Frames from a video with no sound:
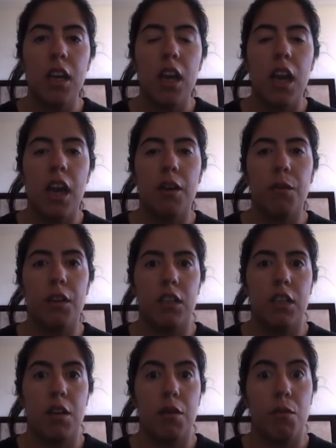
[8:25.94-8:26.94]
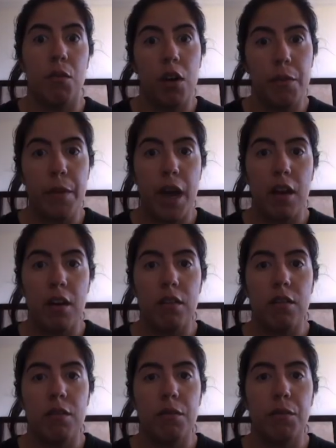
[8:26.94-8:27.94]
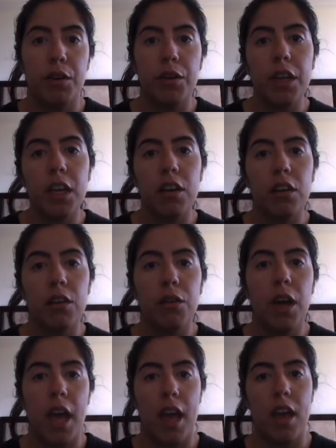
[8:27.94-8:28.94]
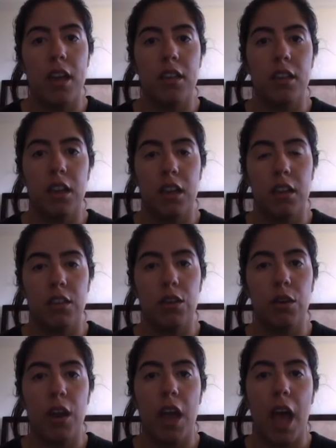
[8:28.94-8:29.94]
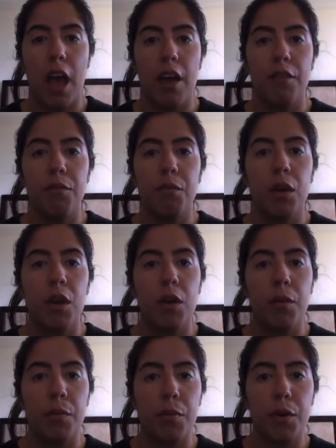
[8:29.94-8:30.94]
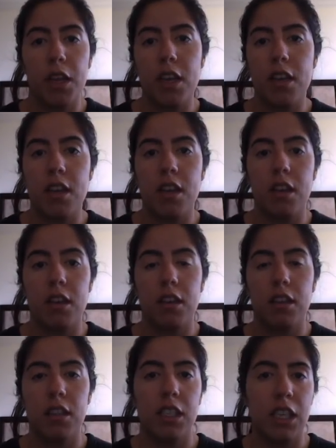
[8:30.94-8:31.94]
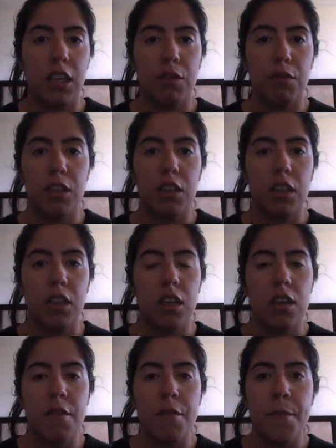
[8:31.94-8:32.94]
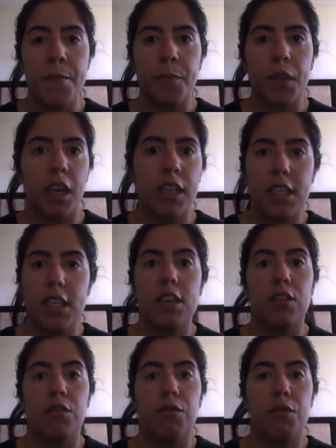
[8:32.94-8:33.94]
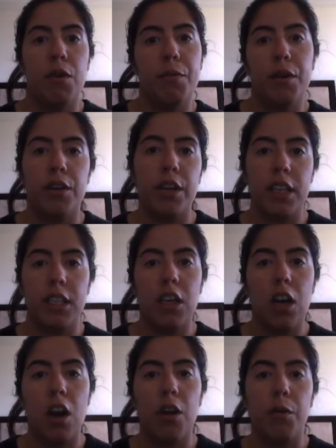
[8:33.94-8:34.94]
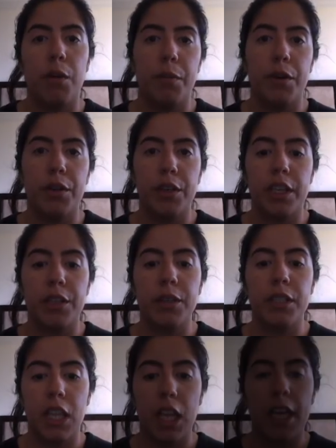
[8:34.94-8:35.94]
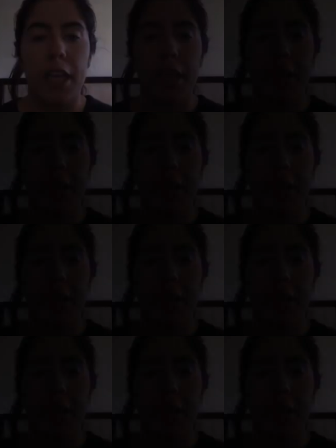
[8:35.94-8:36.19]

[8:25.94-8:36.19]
and want to hear more about Puerto Rico and don't have preconceived ideas of what Puerto Ricans are or what Puerto Rico is like.